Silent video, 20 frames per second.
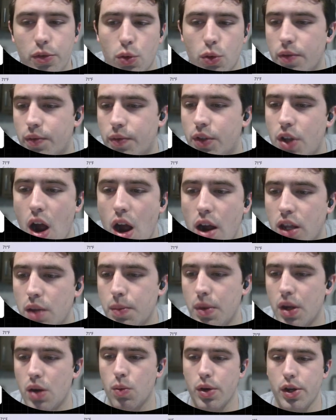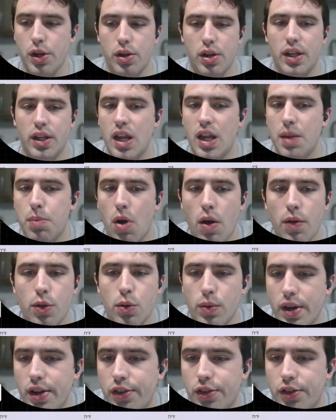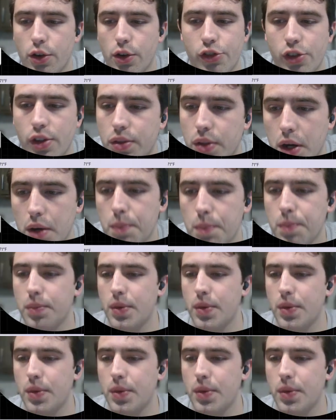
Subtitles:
of document where you can keep all the research in there.